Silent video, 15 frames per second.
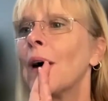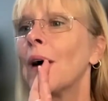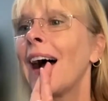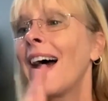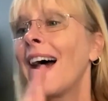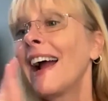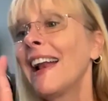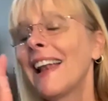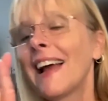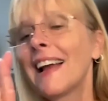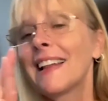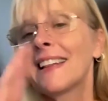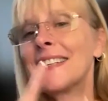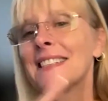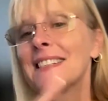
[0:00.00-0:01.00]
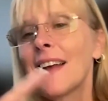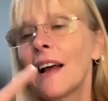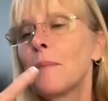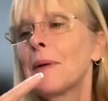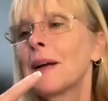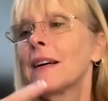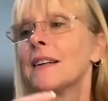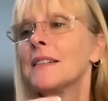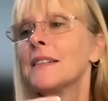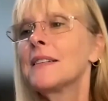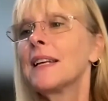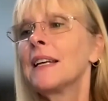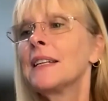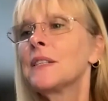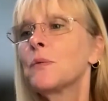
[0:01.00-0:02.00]
I like this sign because
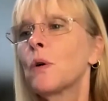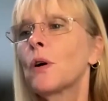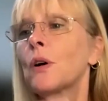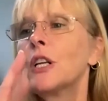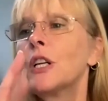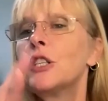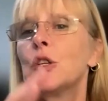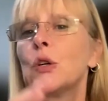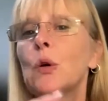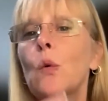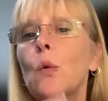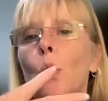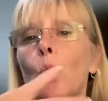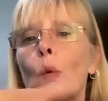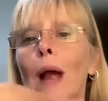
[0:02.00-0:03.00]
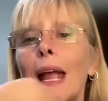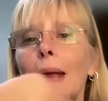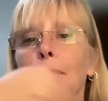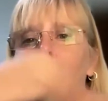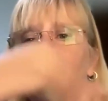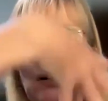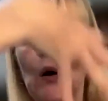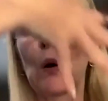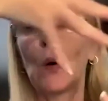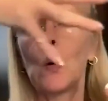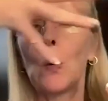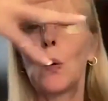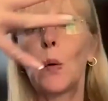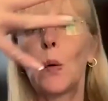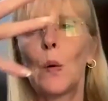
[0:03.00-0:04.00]
we're gonna do
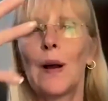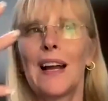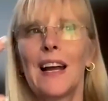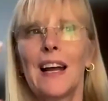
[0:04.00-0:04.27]
rainbow.